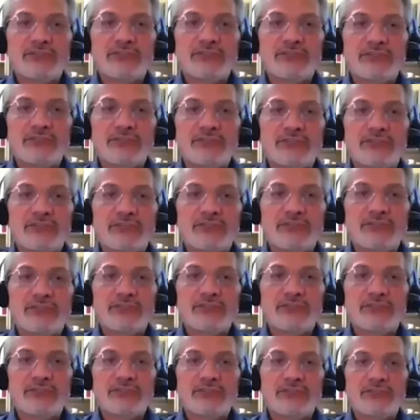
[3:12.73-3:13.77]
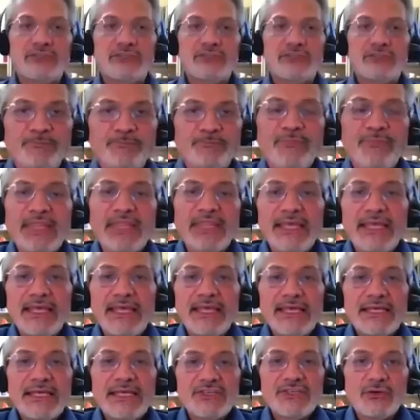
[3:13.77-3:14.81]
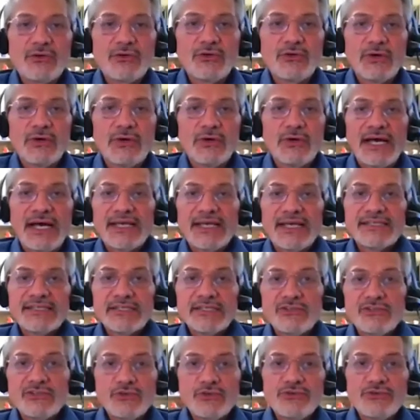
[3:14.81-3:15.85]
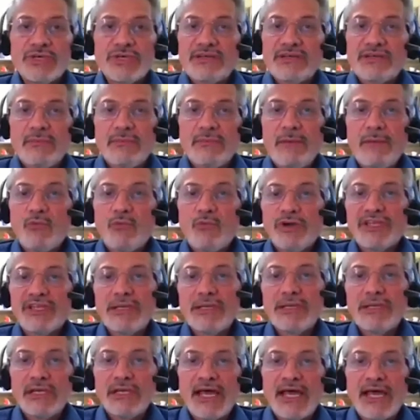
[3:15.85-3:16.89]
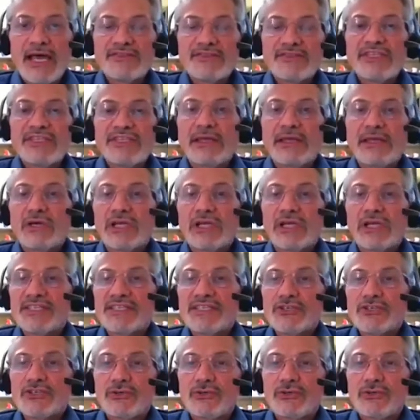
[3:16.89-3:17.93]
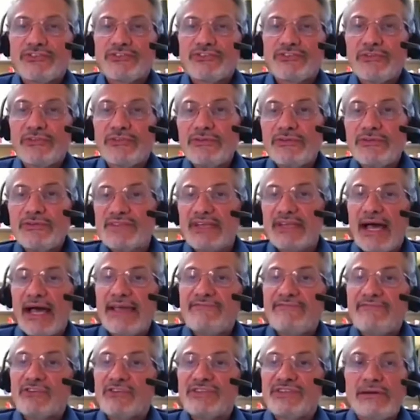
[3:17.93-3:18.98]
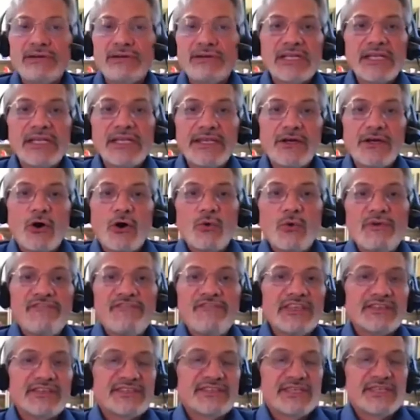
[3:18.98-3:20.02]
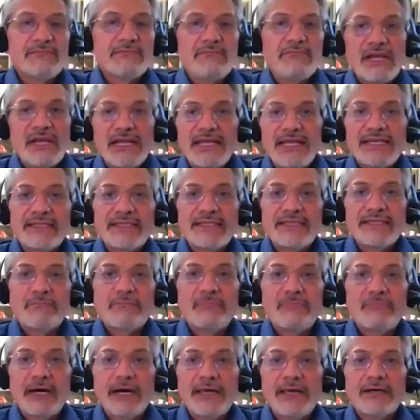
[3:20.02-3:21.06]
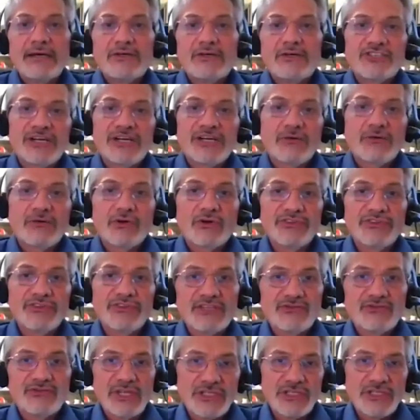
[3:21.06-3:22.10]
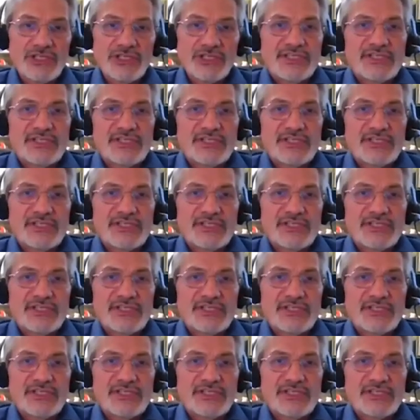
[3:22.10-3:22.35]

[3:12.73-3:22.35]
why next-gen DITA. So as I told you, I'm working as a data localization consultant, either directly or within a team led by a general content strategist.